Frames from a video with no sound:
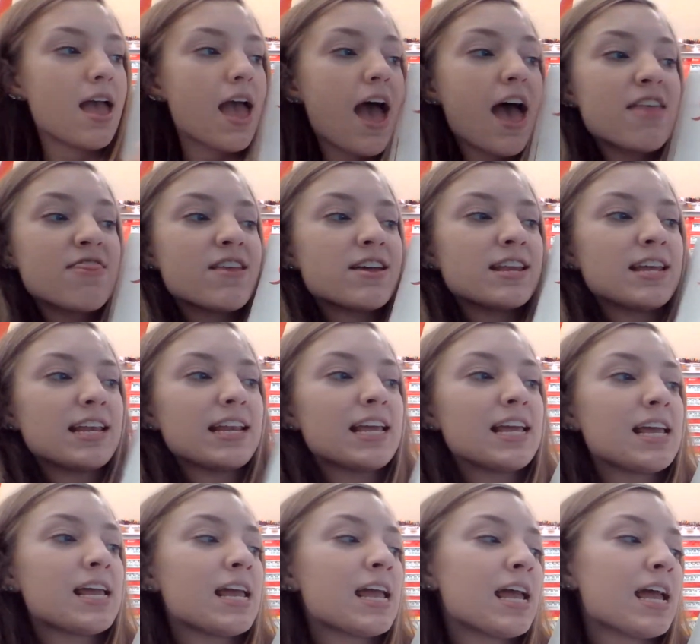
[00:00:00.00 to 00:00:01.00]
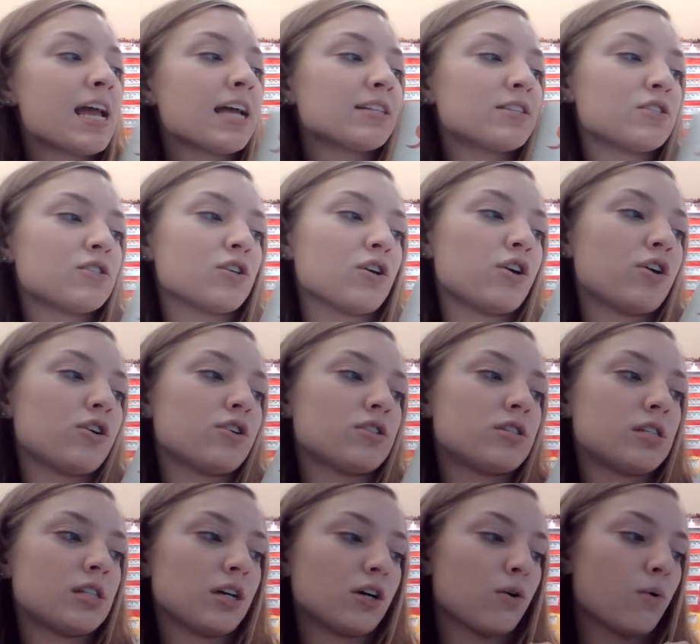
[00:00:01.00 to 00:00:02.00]
And then it answers
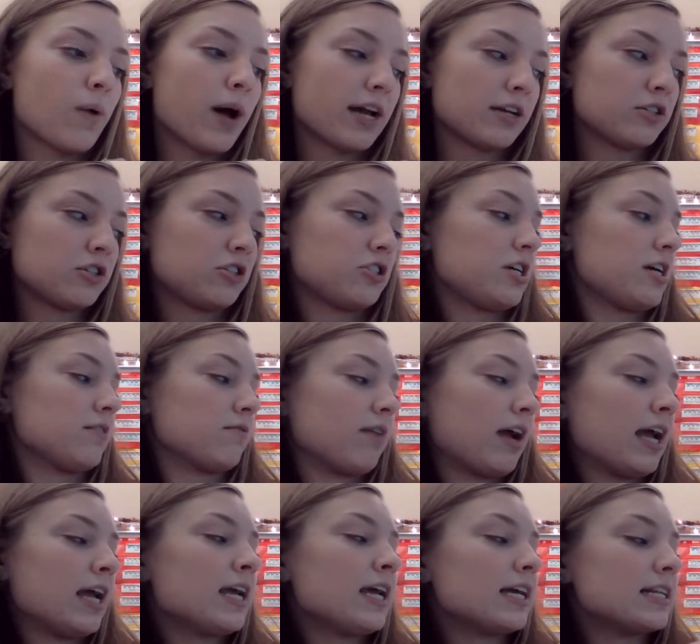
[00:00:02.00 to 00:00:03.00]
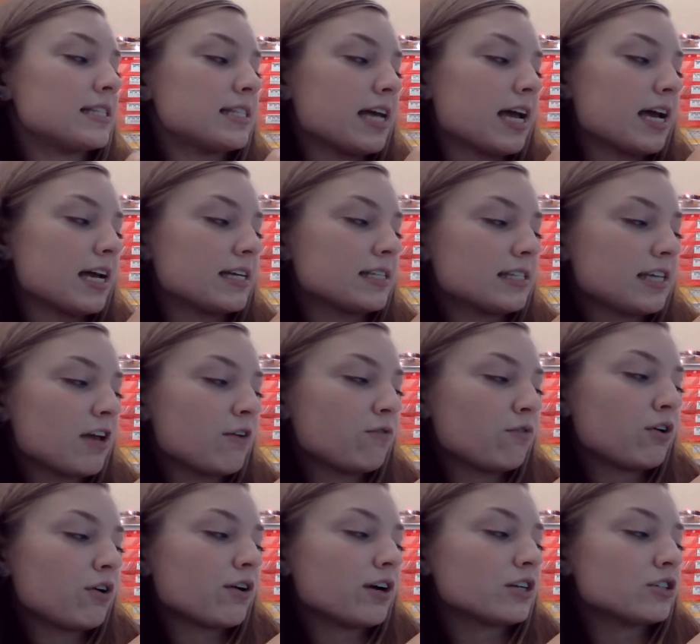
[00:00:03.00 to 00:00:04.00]
the question, right? It says, if
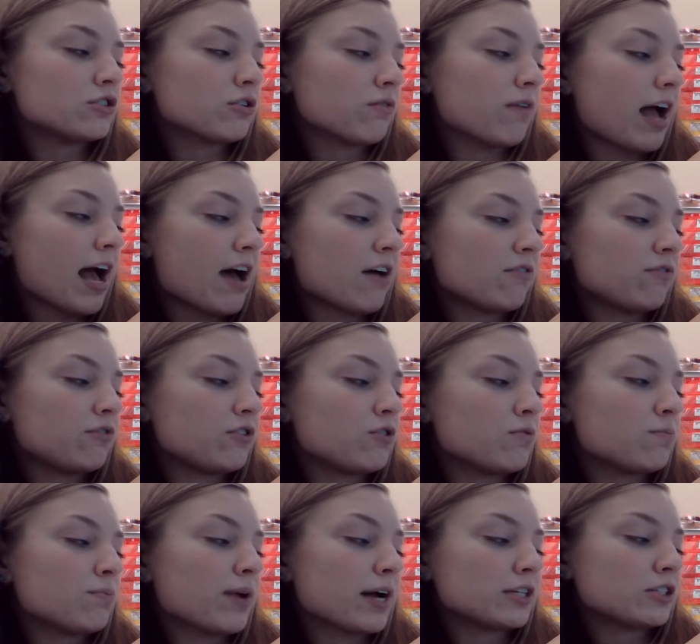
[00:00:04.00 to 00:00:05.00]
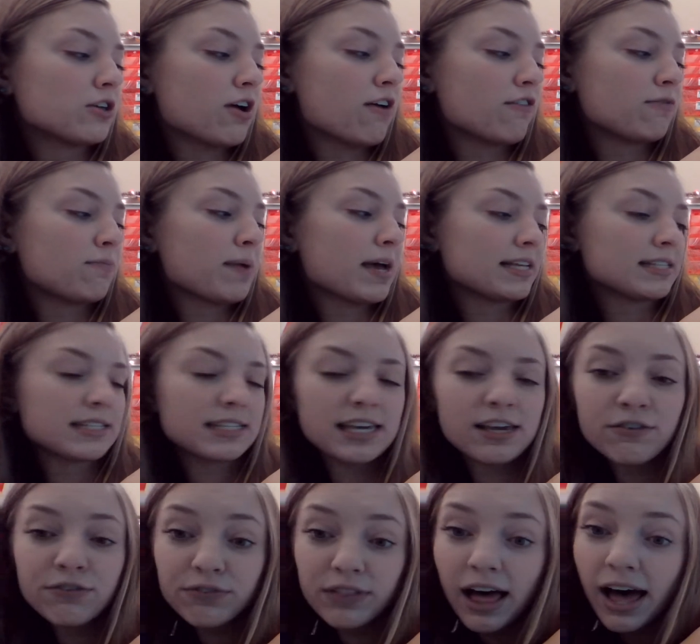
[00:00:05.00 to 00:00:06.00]
you're a giraffe, you brush off pesky
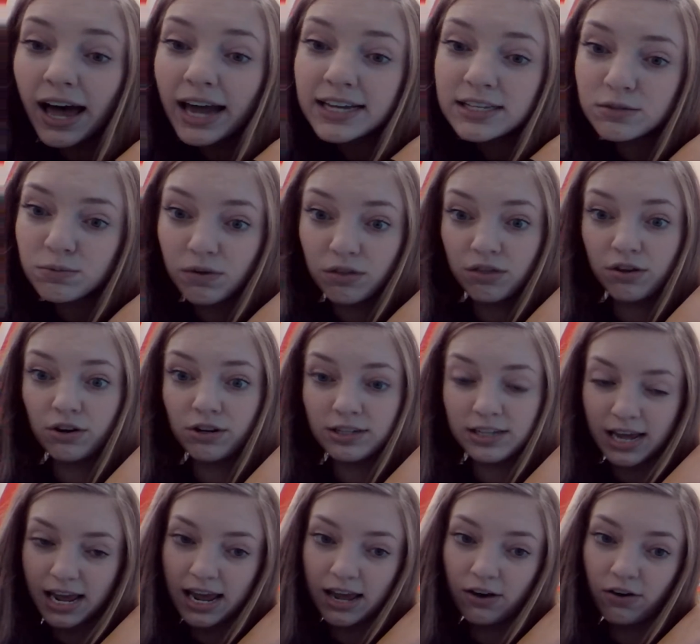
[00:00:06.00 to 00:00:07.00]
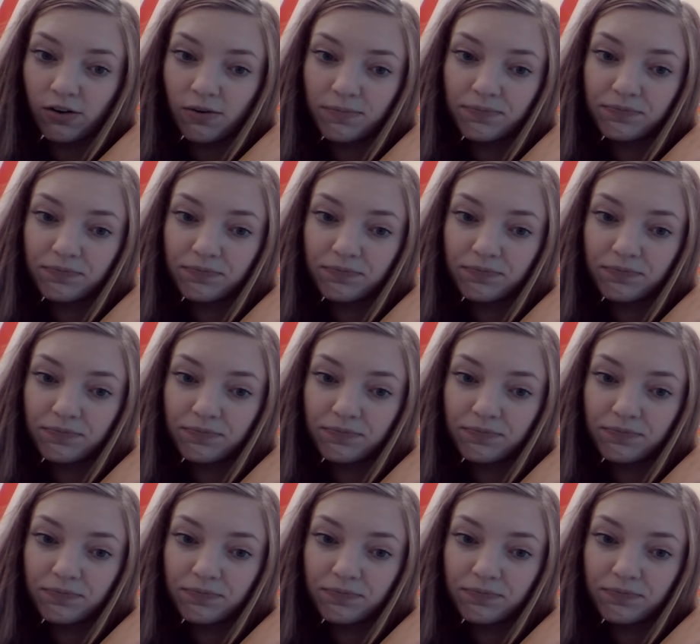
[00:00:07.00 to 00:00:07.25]
flies with your tail.